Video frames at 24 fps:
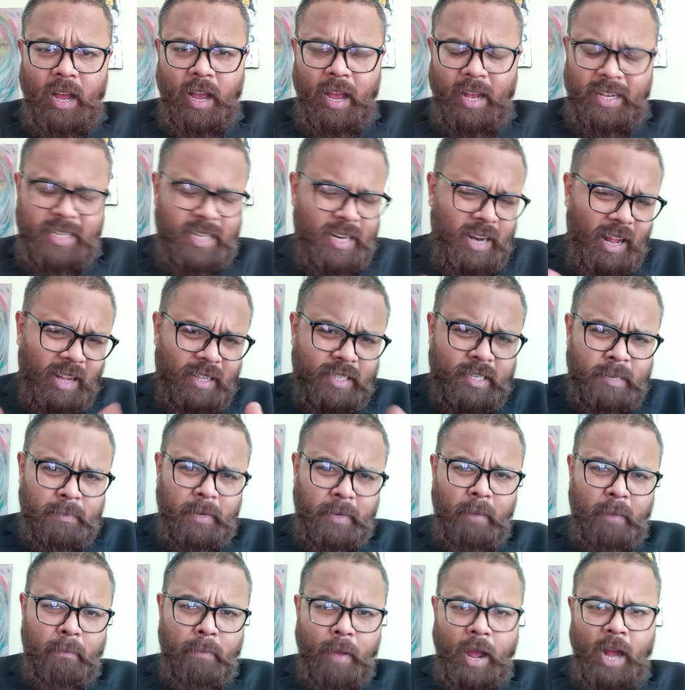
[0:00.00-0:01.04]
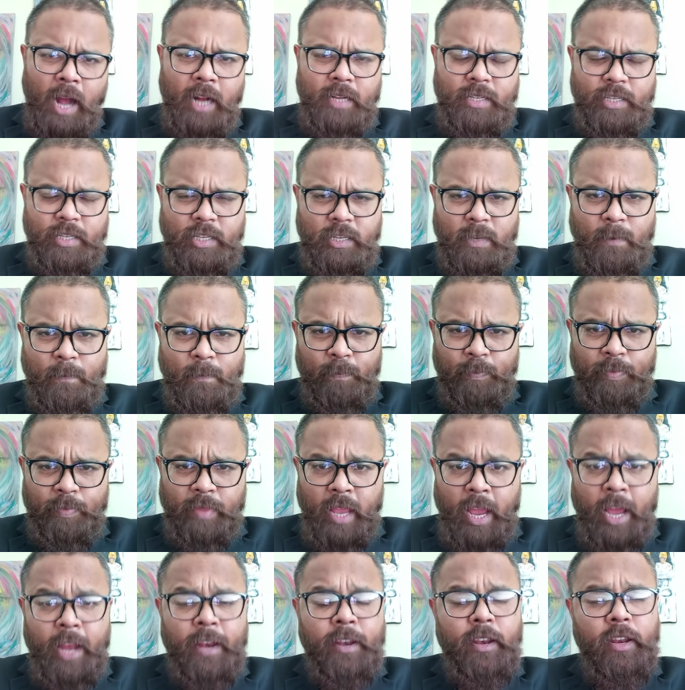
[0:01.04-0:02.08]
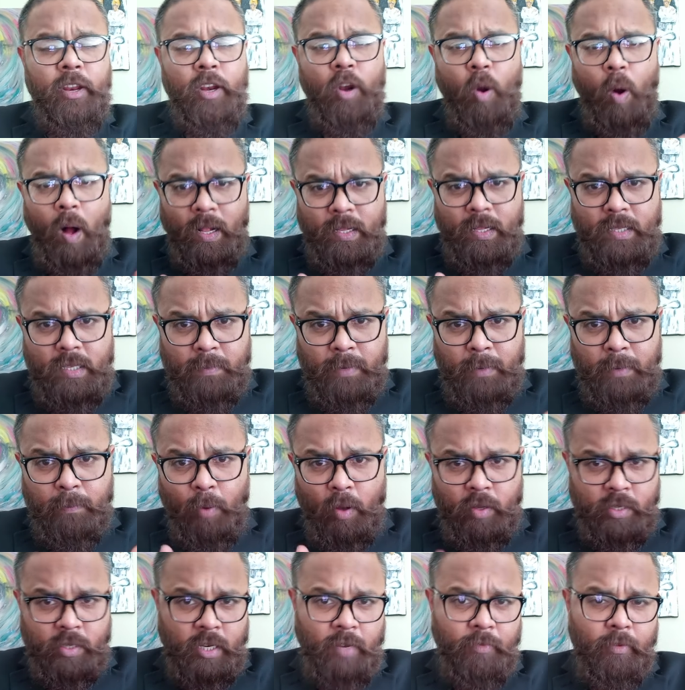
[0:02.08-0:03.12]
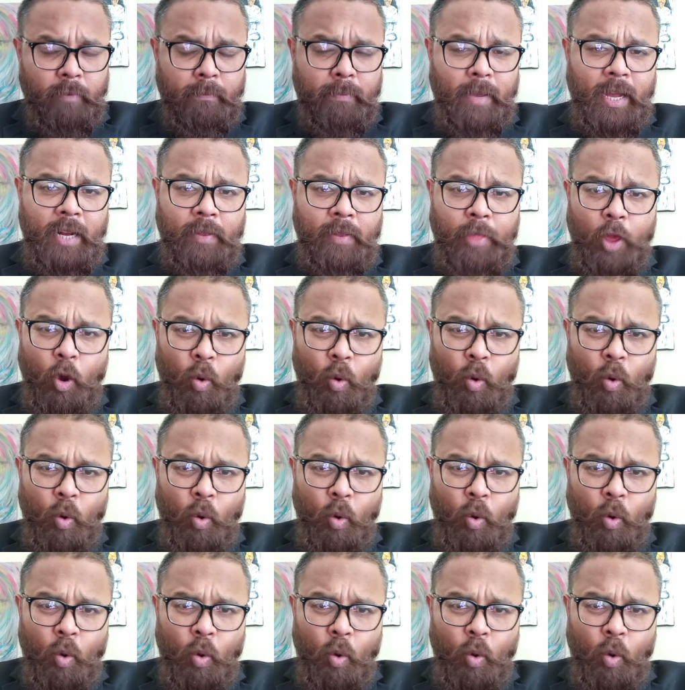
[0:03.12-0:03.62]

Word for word: has an ultimate impact and you know ultimate positive impact.